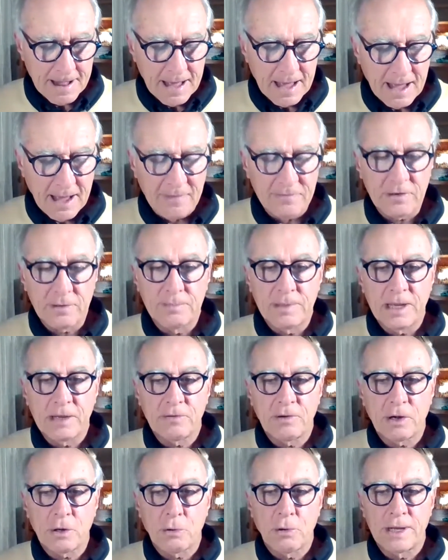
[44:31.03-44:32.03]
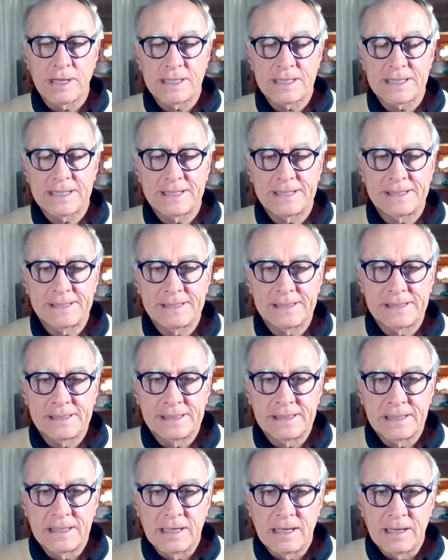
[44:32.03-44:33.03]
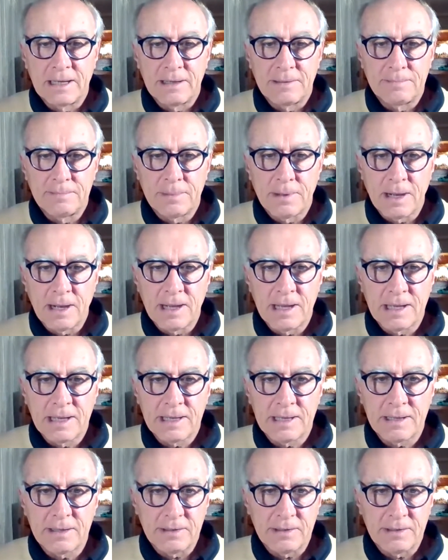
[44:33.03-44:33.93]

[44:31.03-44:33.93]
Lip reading: after being requested by